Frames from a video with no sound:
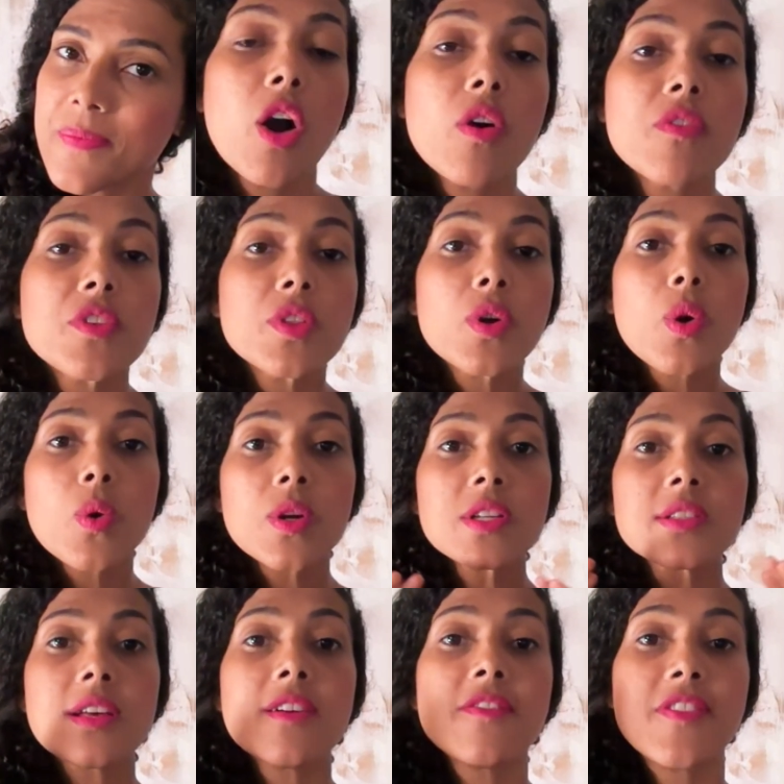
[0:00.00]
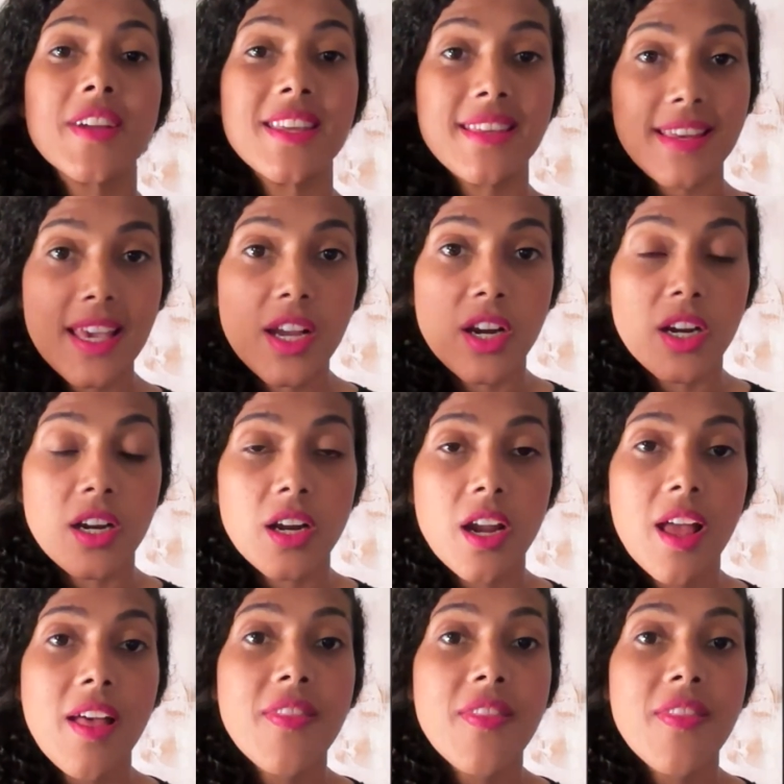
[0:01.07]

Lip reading: Over the course of a year,